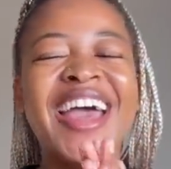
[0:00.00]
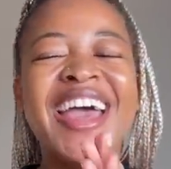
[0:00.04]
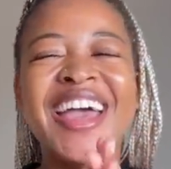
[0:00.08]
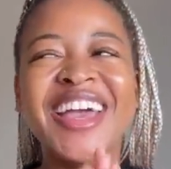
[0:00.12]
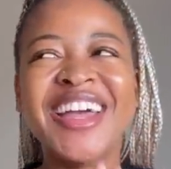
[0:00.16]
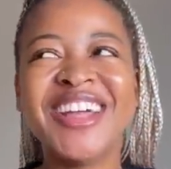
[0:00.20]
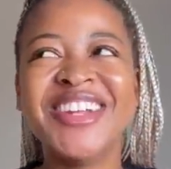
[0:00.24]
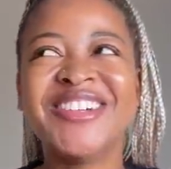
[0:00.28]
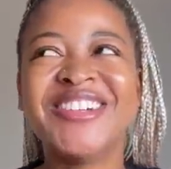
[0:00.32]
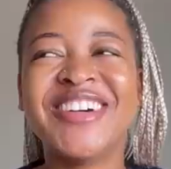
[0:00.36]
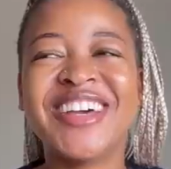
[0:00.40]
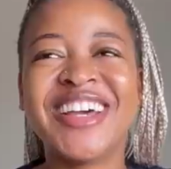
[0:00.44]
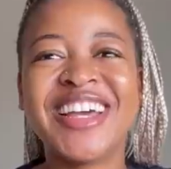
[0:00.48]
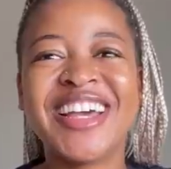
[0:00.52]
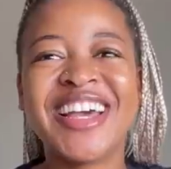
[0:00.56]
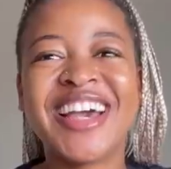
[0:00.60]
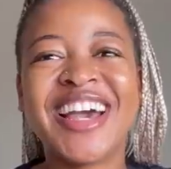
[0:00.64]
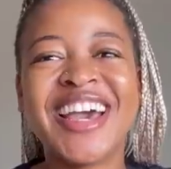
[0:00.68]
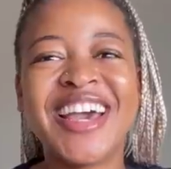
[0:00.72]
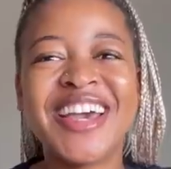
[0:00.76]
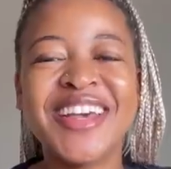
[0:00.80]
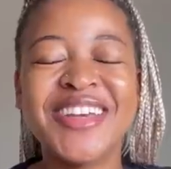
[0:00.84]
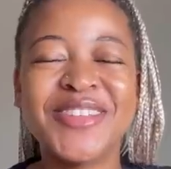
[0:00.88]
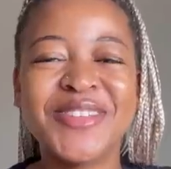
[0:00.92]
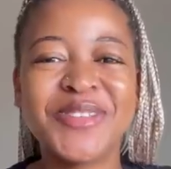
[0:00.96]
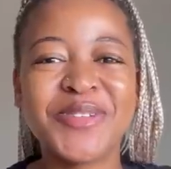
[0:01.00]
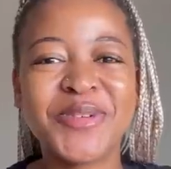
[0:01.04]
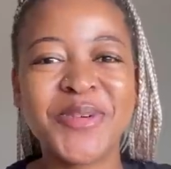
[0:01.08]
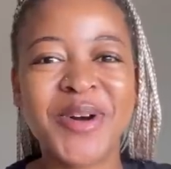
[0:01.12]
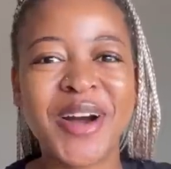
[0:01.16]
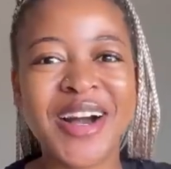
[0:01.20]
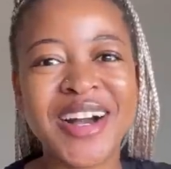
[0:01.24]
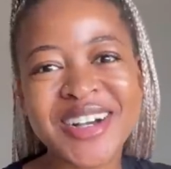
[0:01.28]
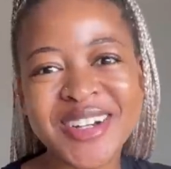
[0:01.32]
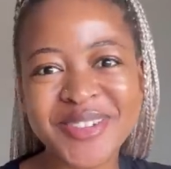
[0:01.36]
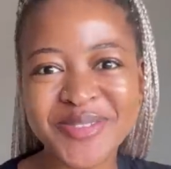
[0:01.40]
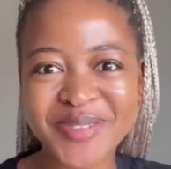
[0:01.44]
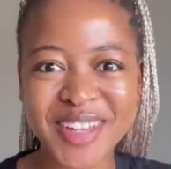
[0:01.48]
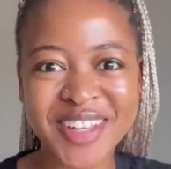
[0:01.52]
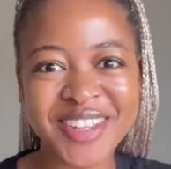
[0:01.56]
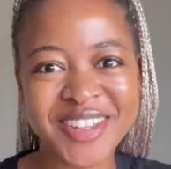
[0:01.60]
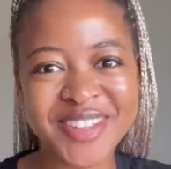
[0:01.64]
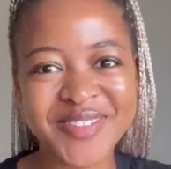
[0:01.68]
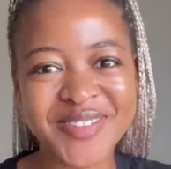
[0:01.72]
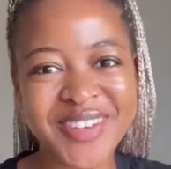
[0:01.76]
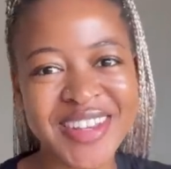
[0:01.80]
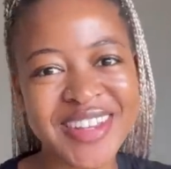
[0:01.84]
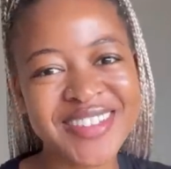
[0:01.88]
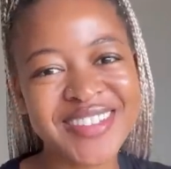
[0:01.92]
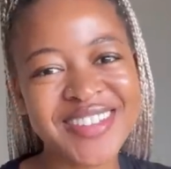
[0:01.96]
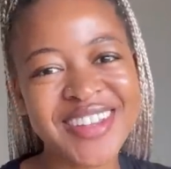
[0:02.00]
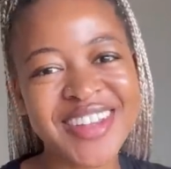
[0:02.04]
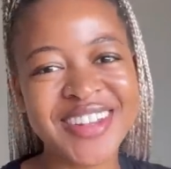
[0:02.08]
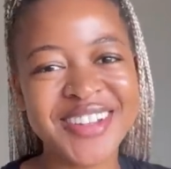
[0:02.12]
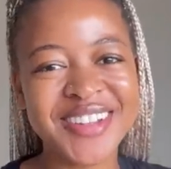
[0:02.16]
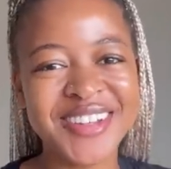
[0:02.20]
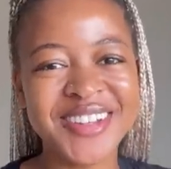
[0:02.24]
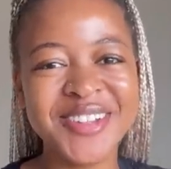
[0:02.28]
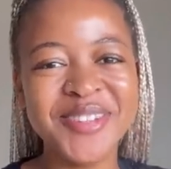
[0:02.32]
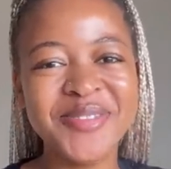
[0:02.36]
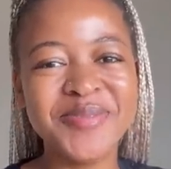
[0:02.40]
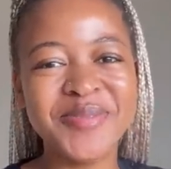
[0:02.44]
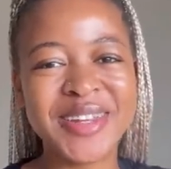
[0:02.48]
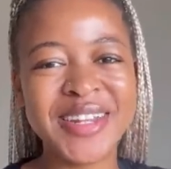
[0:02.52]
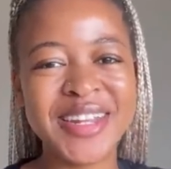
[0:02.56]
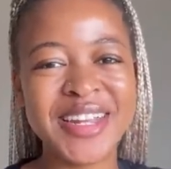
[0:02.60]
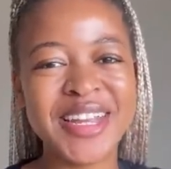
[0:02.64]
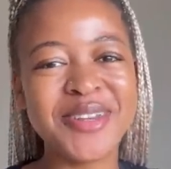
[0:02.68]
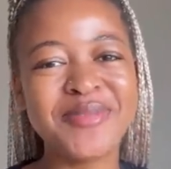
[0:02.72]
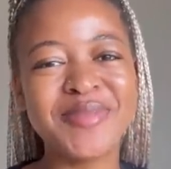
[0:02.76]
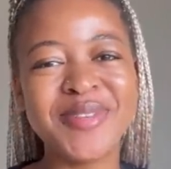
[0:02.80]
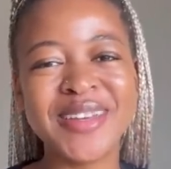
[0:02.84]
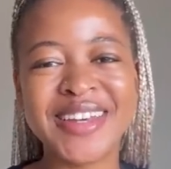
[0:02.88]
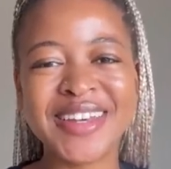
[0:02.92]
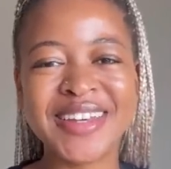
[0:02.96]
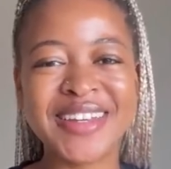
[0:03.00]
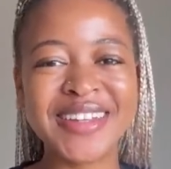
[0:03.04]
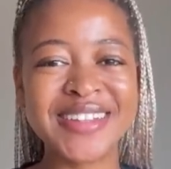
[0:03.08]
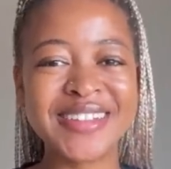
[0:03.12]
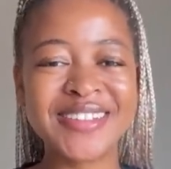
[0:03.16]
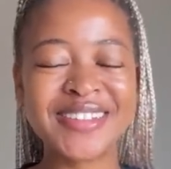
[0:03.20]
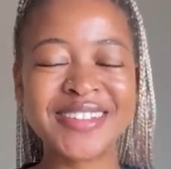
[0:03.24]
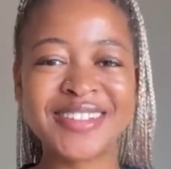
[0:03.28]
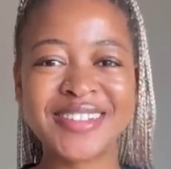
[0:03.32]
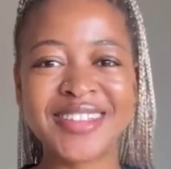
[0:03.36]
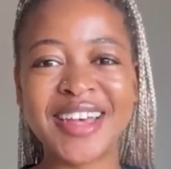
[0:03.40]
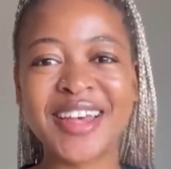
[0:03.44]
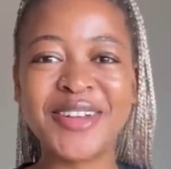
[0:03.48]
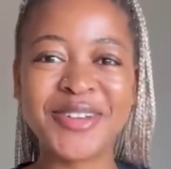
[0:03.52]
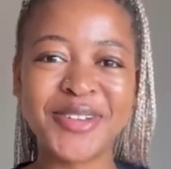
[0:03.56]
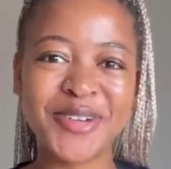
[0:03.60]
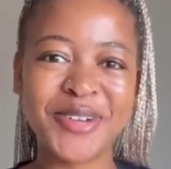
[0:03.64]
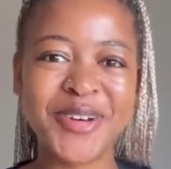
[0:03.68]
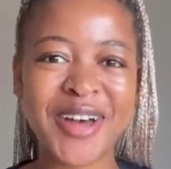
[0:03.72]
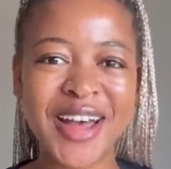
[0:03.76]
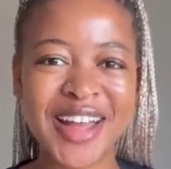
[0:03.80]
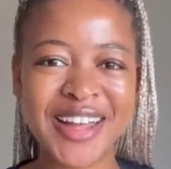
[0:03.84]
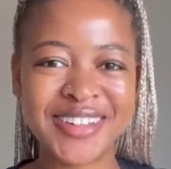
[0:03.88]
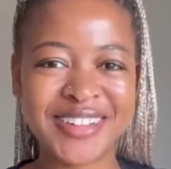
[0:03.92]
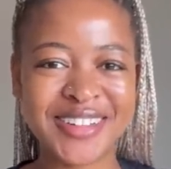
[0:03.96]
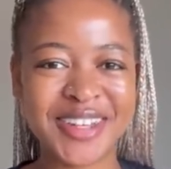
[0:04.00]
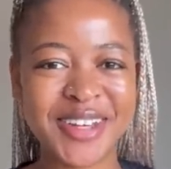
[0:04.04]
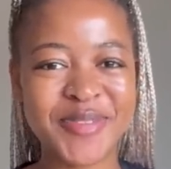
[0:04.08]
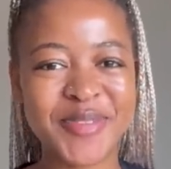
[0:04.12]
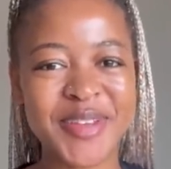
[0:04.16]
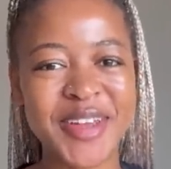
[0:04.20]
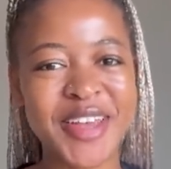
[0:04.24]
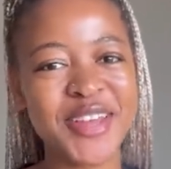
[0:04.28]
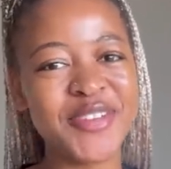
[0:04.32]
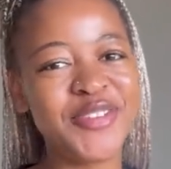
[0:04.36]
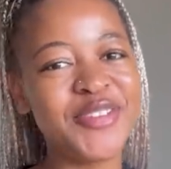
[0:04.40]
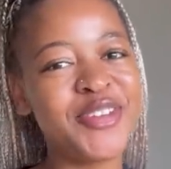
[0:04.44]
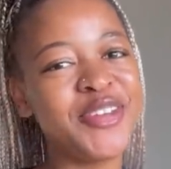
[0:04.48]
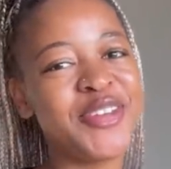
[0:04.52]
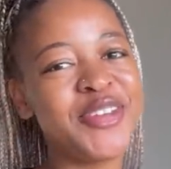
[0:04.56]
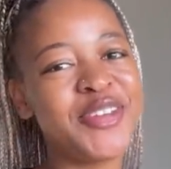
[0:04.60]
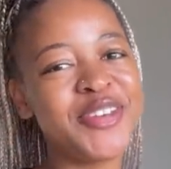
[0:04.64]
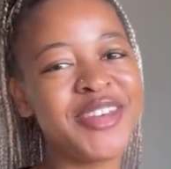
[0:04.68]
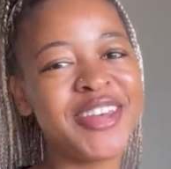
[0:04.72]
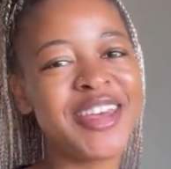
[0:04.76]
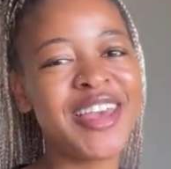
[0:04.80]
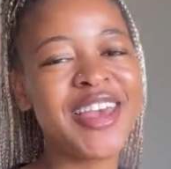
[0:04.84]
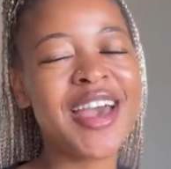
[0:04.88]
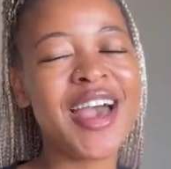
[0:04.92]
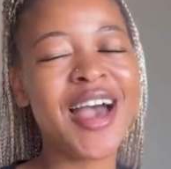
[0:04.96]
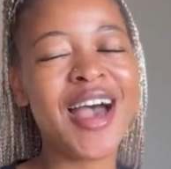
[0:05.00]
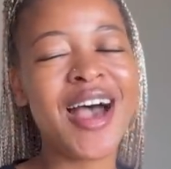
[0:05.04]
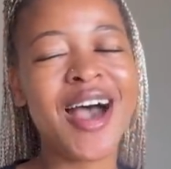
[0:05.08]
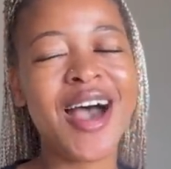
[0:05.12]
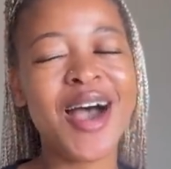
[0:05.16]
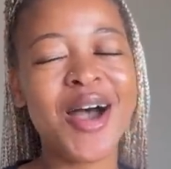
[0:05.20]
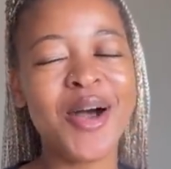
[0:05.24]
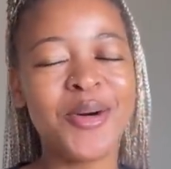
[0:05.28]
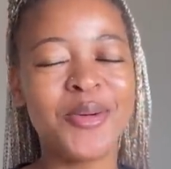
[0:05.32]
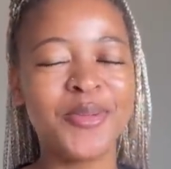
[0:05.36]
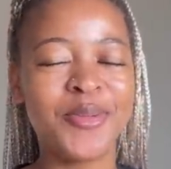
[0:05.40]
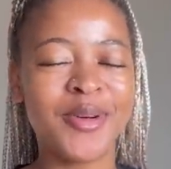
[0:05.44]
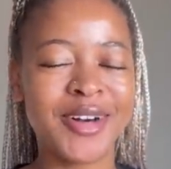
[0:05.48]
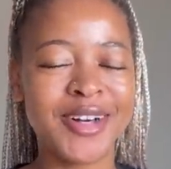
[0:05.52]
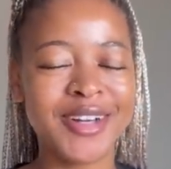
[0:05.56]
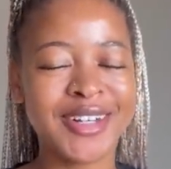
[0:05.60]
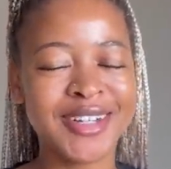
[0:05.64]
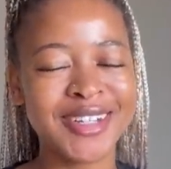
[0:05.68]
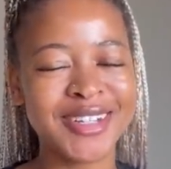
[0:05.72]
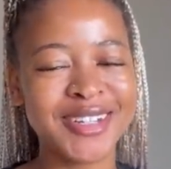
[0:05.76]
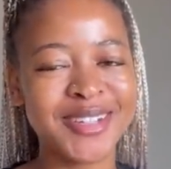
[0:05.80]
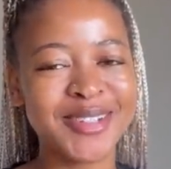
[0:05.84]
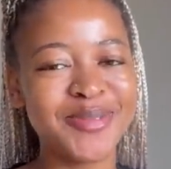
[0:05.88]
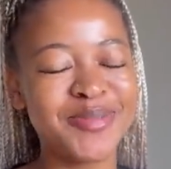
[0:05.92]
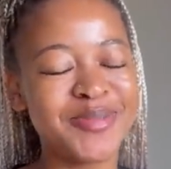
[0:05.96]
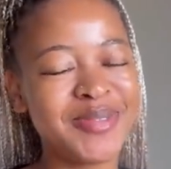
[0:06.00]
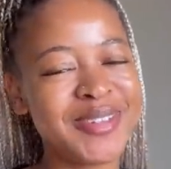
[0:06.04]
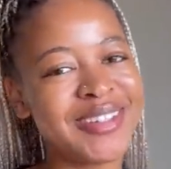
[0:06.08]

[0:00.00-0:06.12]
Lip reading: Anyway guys, welcome back to my channel. My name is Tando Hadebe. If you're new here, welcome.